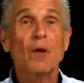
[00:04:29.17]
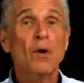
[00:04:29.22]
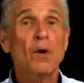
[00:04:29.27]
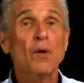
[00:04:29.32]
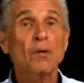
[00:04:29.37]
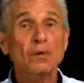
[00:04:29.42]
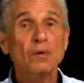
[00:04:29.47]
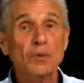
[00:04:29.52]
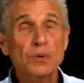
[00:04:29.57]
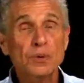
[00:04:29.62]

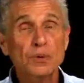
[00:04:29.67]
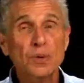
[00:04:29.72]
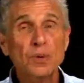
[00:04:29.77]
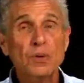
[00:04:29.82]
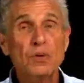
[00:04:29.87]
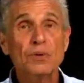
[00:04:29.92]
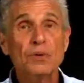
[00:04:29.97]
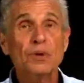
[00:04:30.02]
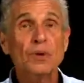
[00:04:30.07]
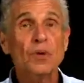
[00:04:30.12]

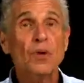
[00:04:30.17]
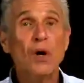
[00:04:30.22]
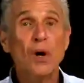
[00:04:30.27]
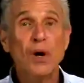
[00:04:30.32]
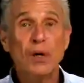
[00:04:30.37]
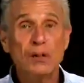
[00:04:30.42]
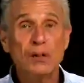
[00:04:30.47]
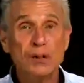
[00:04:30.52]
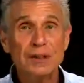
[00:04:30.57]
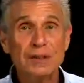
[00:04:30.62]
Also, the
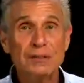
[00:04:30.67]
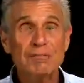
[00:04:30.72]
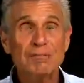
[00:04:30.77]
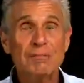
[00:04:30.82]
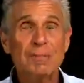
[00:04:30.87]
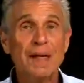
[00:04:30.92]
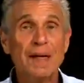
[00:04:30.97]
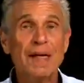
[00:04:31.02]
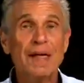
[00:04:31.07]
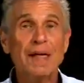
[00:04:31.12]

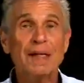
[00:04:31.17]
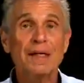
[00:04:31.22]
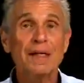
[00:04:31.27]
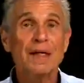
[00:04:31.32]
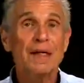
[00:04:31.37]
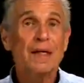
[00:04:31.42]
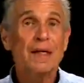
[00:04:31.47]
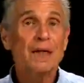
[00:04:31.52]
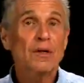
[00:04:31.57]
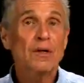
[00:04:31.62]
cosmic
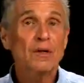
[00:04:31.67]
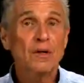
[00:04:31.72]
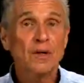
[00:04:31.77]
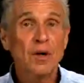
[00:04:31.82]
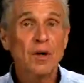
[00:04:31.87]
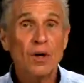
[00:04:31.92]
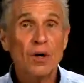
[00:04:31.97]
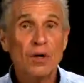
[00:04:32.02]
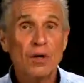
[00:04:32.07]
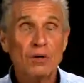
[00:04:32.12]

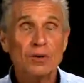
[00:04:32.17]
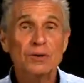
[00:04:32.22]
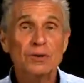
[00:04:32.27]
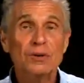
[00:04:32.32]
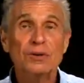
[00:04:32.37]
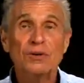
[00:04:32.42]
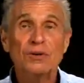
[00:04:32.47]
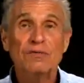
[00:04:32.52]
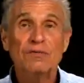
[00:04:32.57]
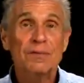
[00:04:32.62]

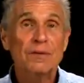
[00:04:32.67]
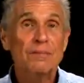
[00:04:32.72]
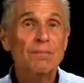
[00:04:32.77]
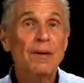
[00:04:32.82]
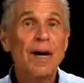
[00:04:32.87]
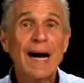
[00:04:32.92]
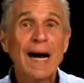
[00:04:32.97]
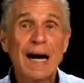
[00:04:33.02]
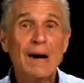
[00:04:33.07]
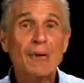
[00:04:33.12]
laws of the
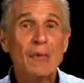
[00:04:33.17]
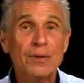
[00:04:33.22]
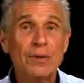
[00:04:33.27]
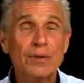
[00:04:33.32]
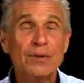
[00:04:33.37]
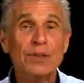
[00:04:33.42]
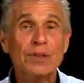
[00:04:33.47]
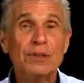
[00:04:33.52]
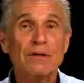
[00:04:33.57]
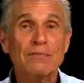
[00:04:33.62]

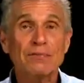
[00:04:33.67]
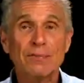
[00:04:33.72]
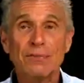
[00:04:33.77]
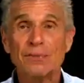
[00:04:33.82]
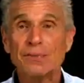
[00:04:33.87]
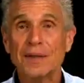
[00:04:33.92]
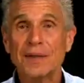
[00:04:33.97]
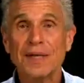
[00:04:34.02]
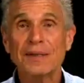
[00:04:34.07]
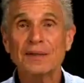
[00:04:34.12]
powers of
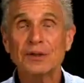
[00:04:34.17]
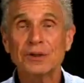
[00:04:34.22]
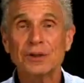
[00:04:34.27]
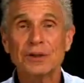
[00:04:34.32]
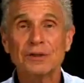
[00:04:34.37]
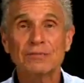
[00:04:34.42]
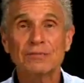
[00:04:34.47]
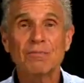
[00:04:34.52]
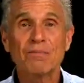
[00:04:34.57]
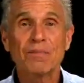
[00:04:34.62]

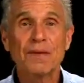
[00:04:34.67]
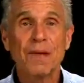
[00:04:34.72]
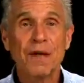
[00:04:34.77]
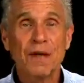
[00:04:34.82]
creation